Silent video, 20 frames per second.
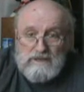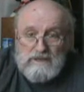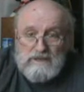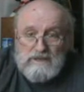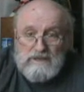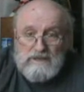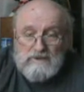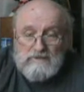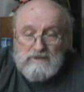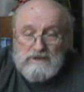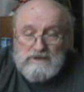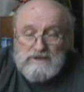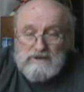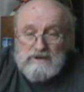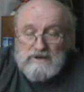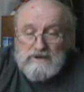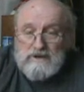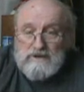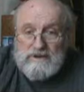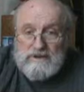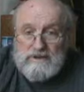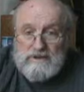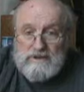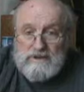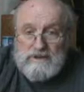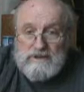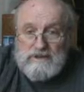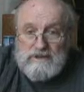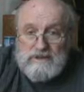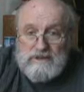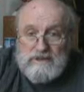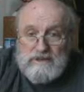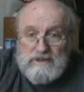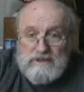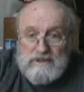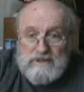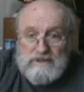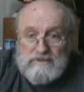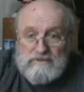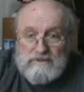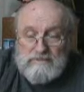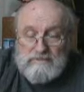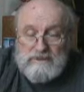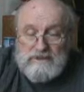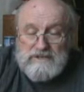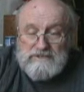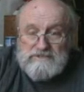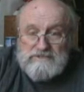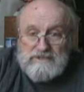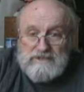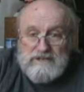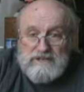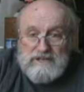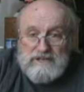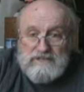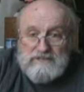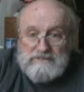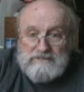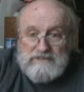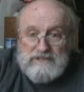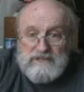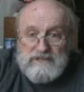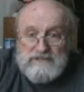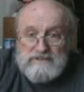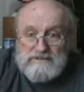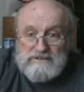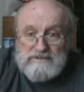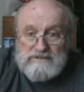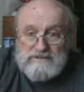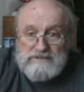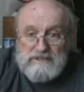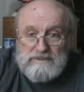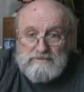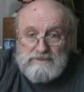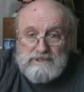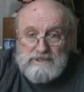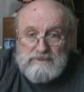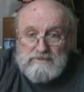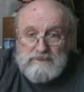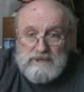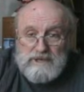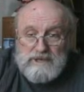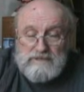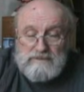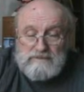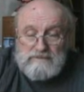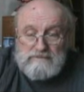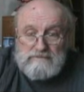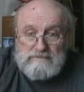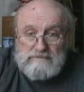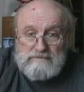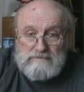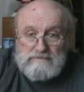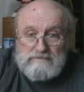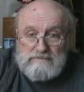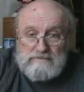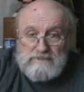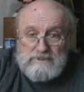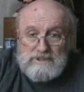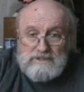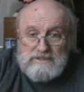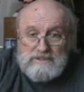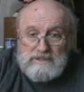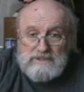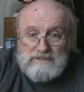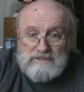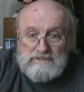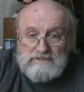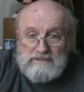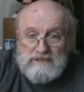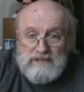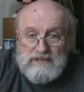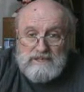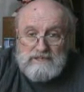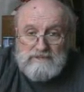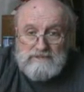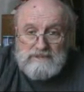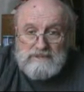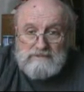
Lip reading: that it wouldn't hurt if the President of the United States knew something about military strategy.